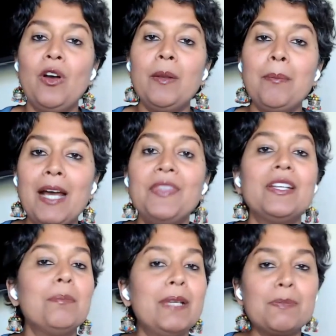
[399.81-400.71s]
on Badr
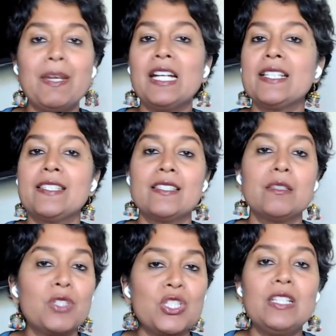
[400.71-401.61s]
and best practices in
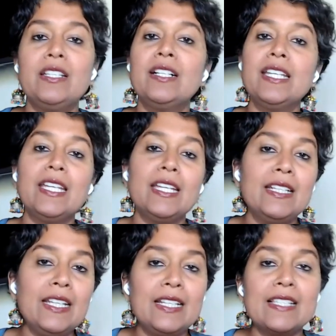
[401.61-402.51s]
machine learning
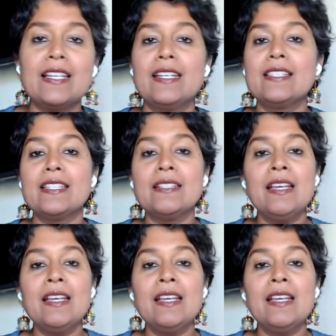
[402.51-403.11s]
and data science